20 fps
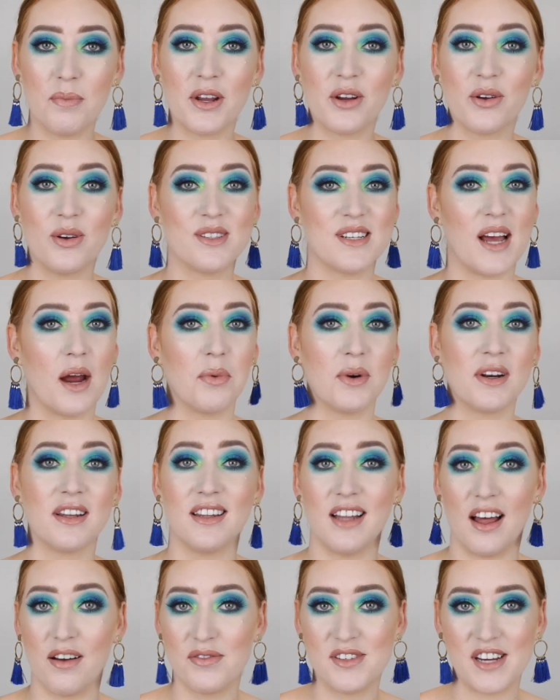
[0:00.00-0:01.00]
because I would
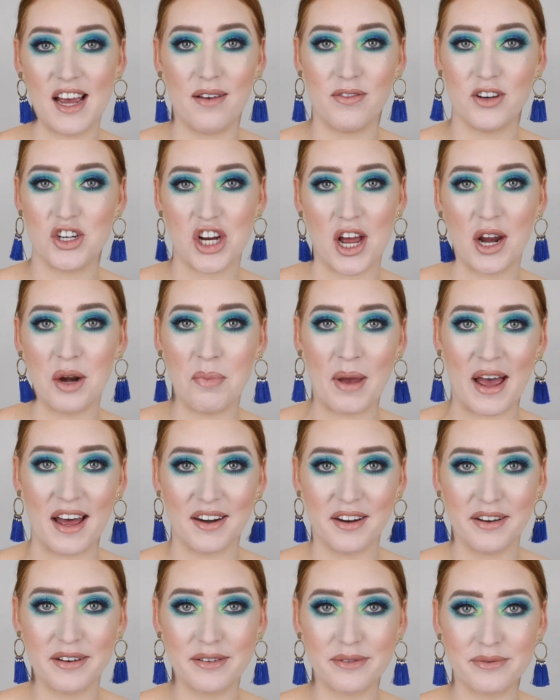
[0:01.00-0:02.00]
love to have a chat
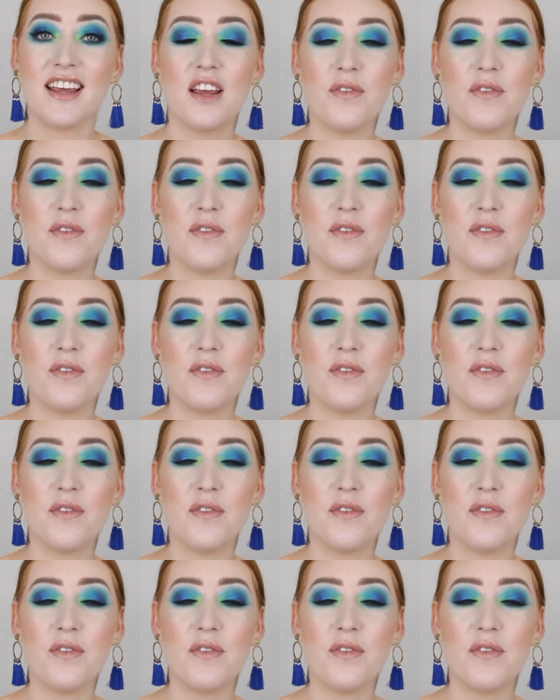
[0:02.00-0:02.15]
about it.